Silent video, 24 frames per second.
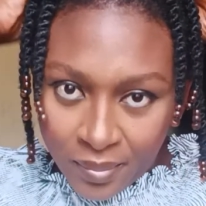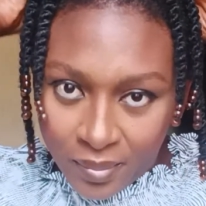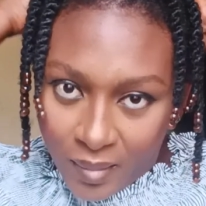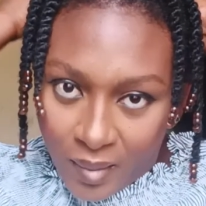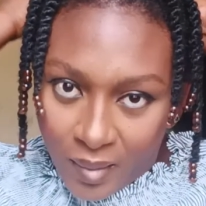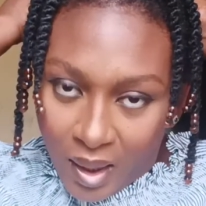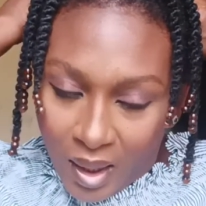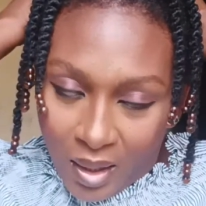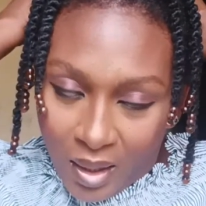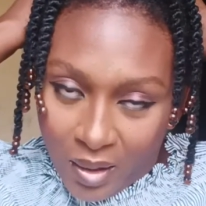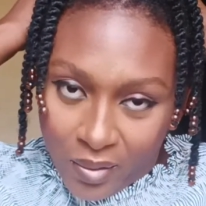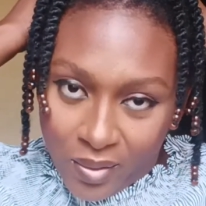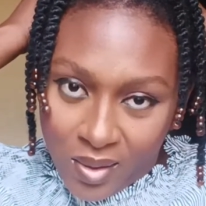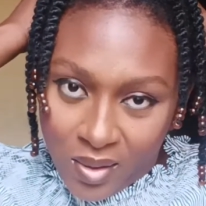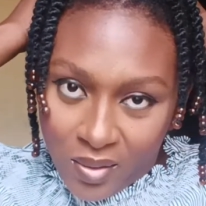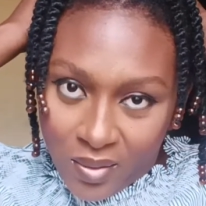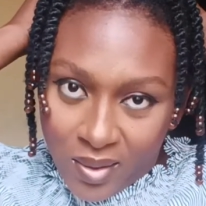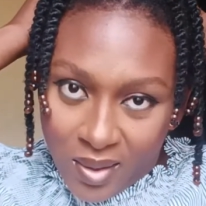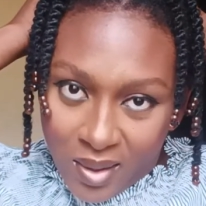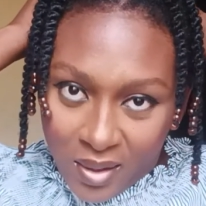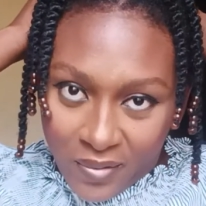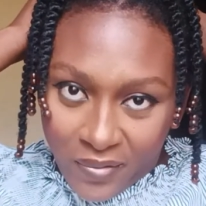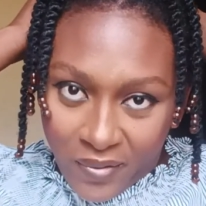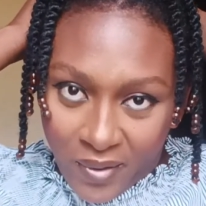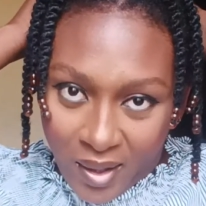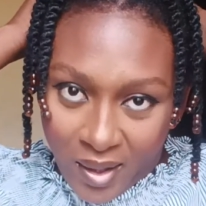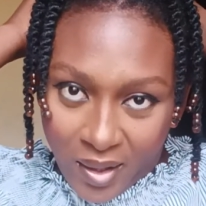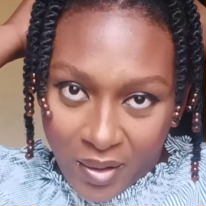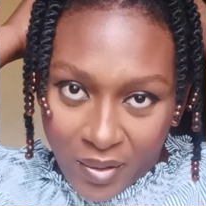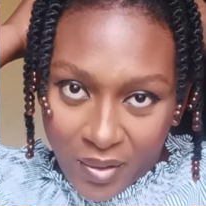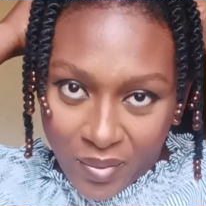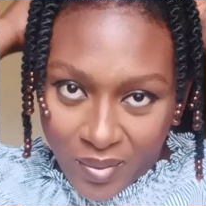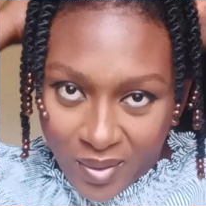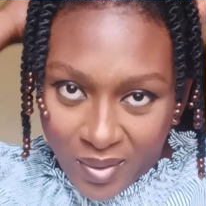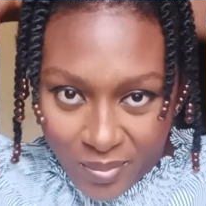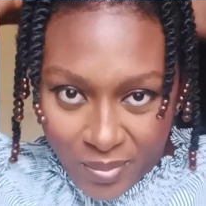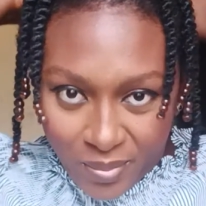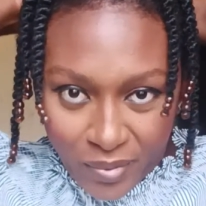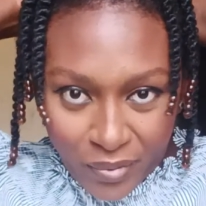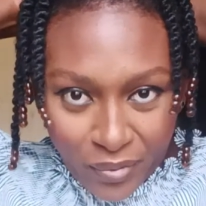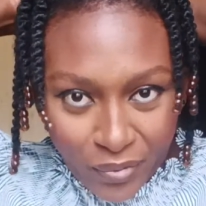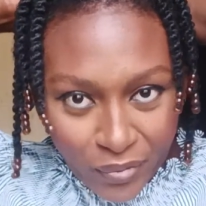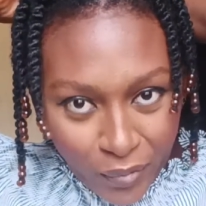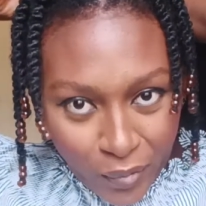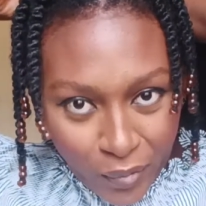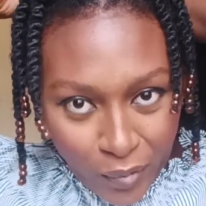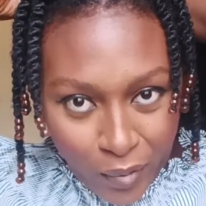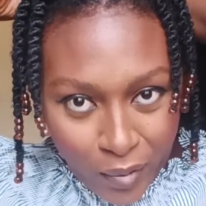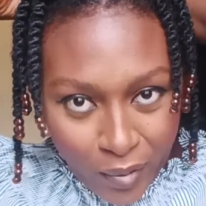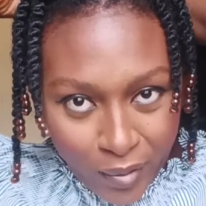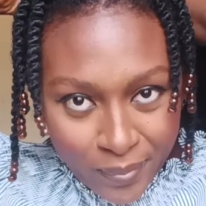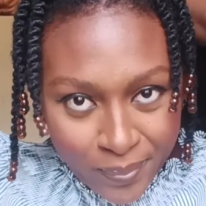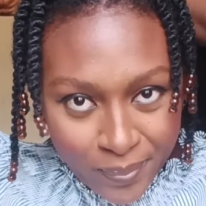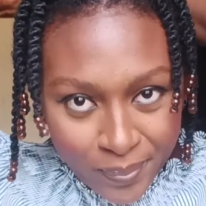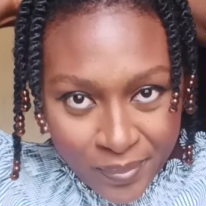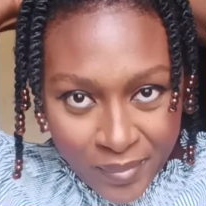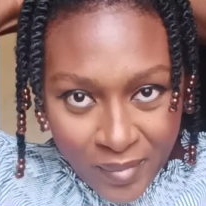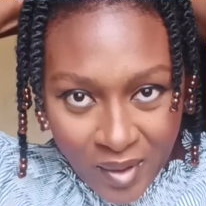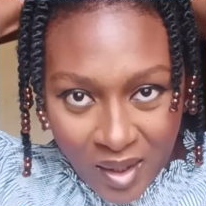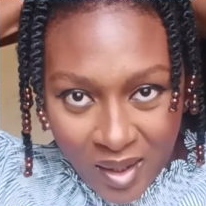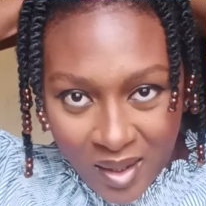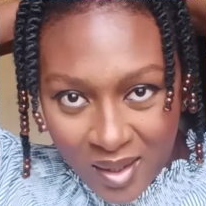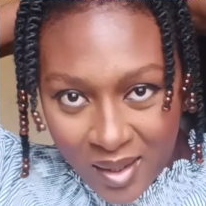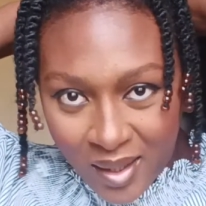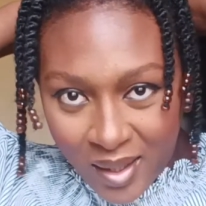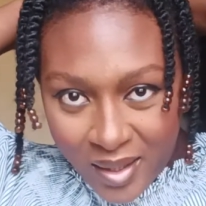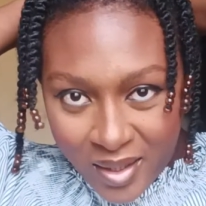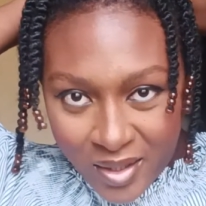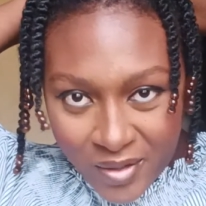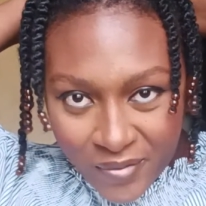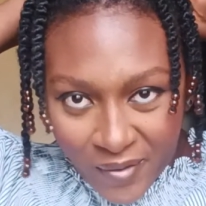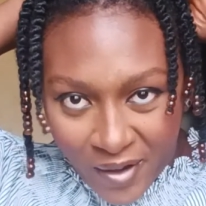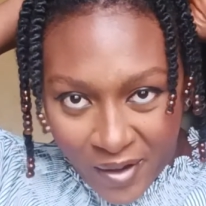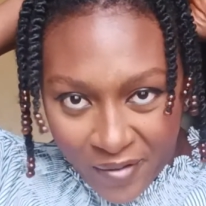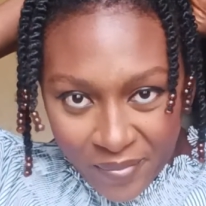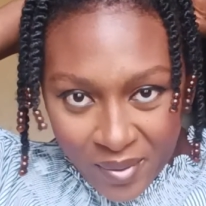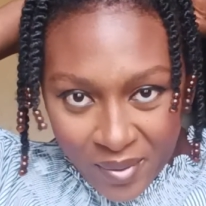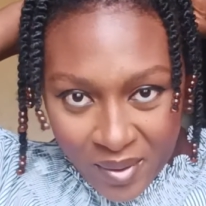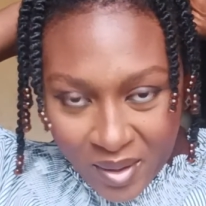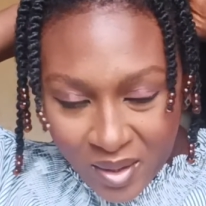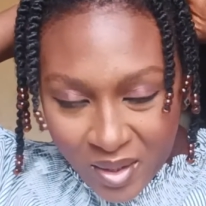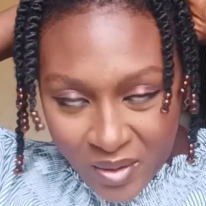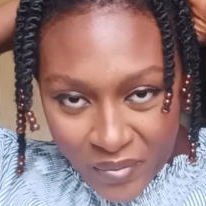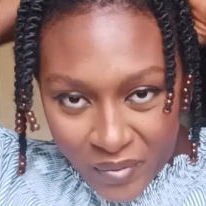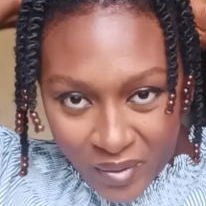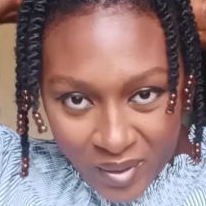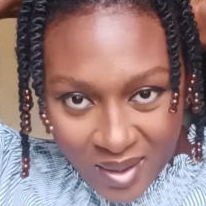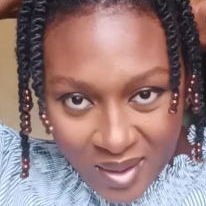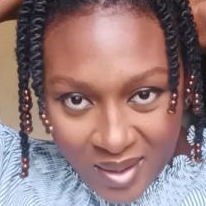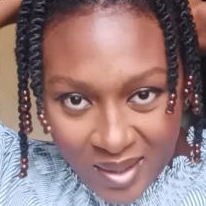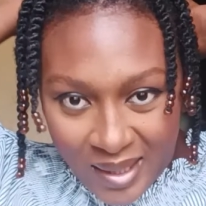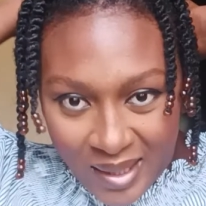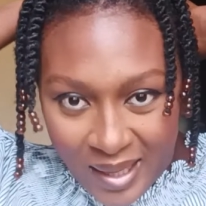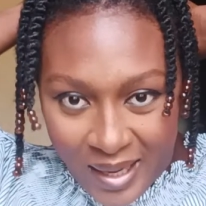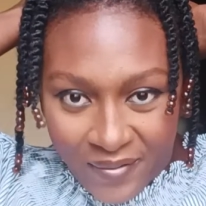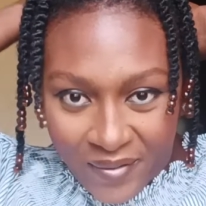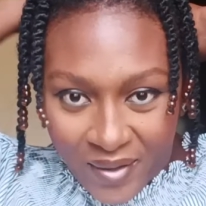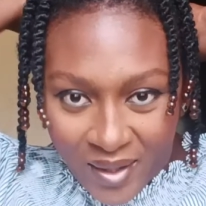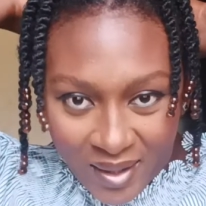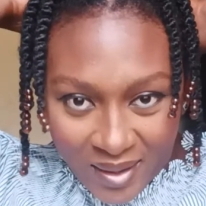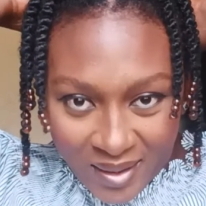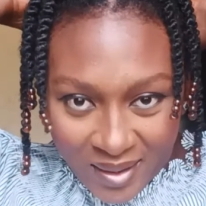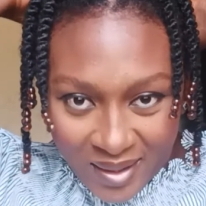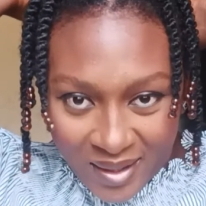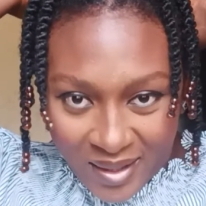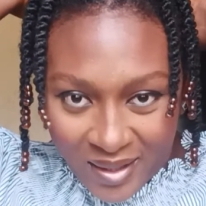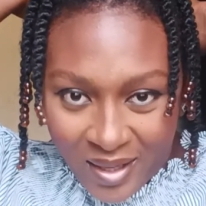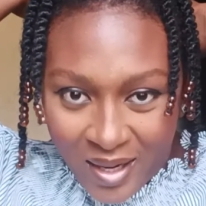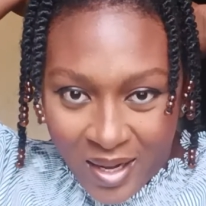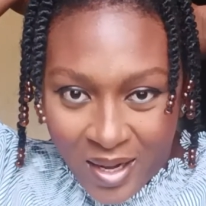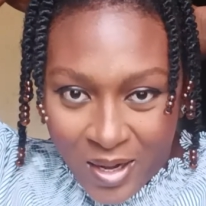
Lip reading: I'll still see if I can use it before in the next 5 minutes before this live ended.